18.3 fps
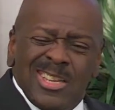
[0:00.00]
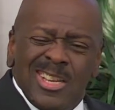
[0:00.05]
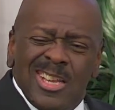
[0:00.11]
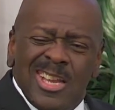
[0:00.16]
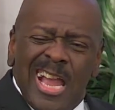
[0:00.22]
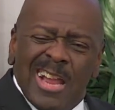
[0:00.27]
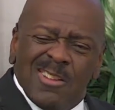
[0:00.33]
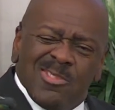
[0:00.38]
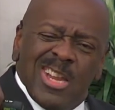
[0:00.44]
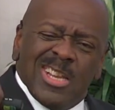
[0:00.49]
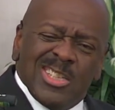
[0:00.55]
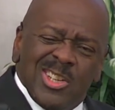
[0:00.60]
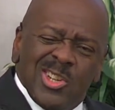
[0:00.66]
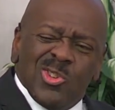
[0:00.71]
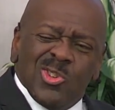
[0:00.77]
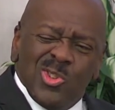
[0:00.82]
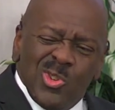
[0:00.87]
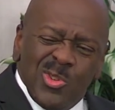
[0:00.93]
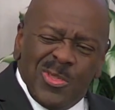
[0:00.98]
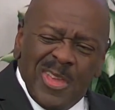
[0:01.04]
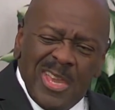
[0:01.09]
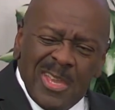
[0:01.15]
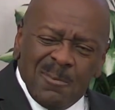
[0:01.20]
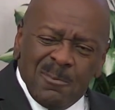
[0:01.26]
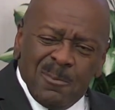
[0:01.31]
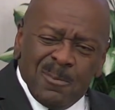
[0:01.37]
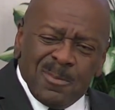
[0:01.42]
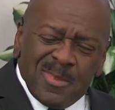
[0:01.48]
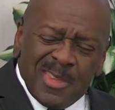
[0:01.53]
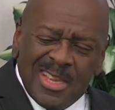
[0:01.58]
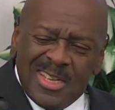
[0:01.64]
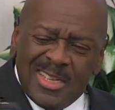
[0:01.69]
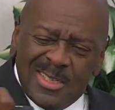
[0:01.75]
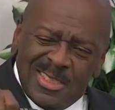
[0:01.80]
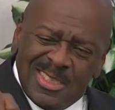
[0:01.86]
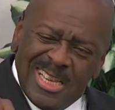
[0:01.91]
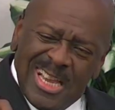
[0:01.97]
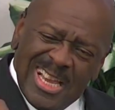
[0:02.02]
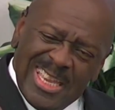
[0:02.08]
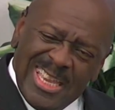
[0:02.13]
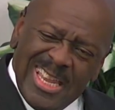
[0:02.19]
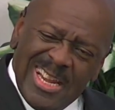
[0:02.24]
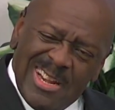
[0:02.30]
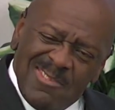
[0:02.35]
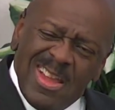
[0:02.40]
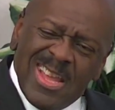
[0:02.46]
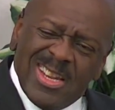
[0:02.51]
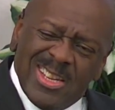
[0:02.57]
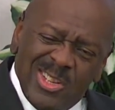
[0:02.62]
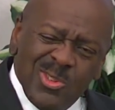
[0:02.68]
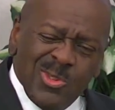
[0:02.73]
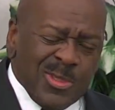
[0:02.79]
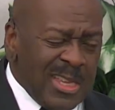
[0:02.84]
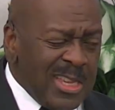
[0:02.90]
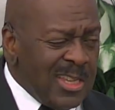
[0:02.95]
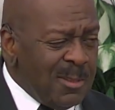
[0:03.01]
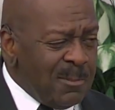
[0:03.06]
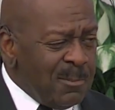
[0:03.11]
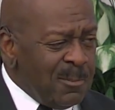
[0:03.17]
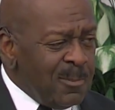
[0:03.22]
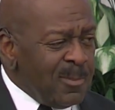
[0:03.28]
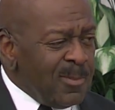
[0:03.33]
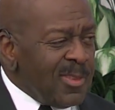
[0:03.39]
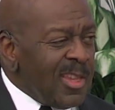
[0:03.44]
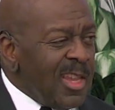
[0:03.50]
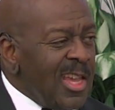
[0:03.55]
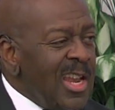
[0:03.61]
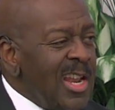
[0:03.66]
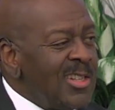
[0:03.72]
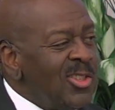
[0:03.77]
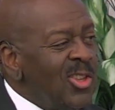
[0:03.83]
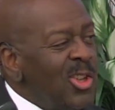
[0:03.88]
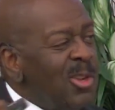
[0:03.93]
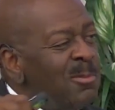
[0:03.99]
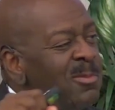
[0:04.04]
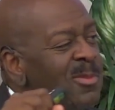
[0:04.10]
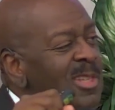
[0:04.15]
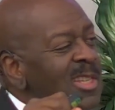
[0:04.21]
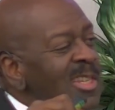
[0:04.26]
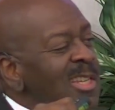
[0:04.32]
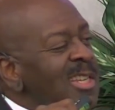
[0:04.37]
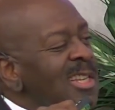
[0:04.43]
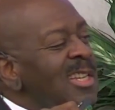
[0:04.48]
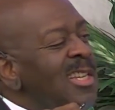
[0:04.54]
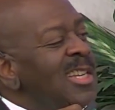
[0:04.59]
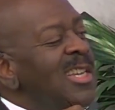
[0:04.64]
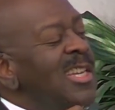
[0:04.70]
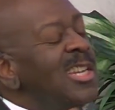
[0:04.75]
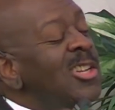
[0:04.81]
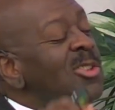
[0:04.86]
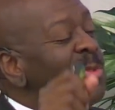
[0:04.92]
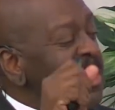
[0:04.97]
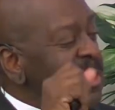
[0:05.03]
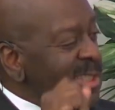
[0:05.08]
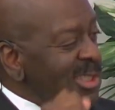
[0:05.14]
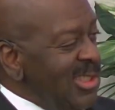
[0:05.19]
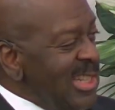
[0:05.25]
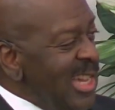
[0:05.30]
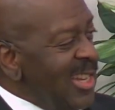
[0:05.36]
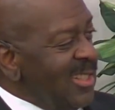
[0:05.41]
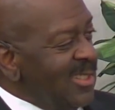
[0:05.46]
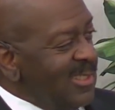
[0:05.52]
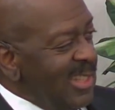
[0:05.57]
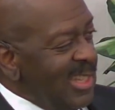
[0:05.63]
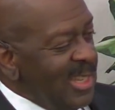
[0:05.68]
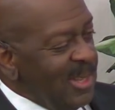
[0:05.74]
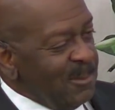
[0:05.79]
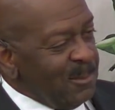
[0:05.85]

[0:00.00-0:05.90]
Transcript: I write no new thing, and again, I write a new thing. And I told him, here's what John is saying.